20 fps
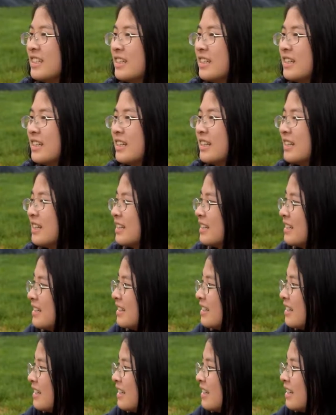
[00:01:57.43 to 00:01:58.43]

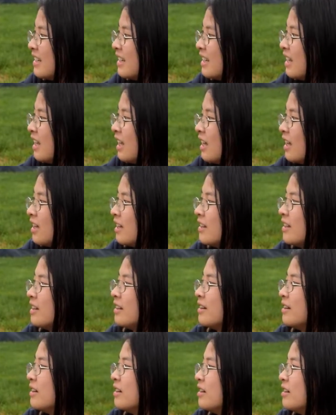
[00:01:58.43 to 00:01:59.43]

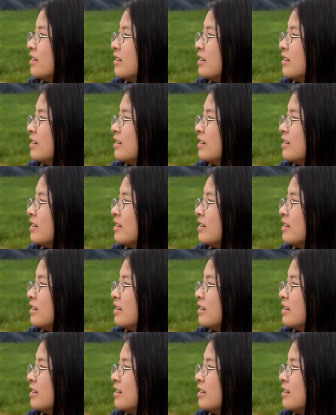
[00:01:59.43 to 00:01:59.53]
This person isn't speaking.